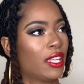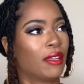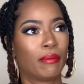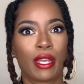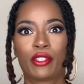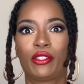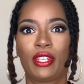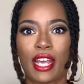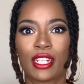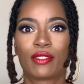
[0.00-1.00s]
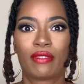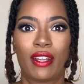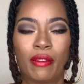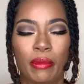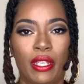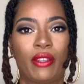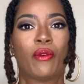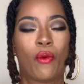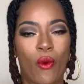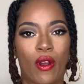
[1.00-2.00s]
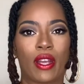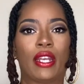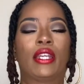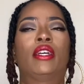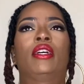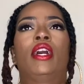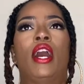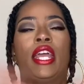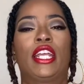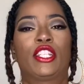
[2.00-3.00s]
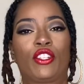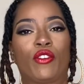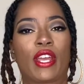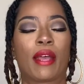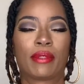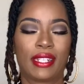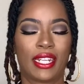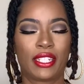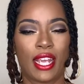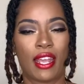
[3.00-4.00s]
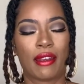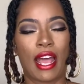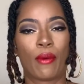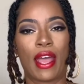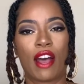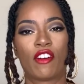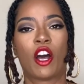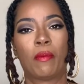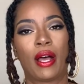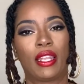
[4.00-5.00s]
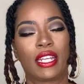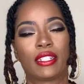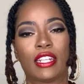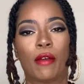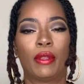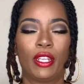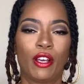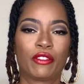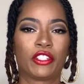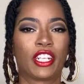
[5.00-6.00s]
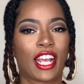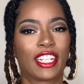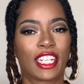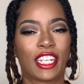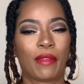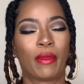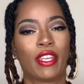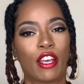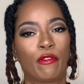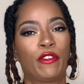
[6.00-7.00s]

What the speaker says: make sure you guys follow me on Instagram, Snapchat, and I will have all my links down below so you guys can hit me up.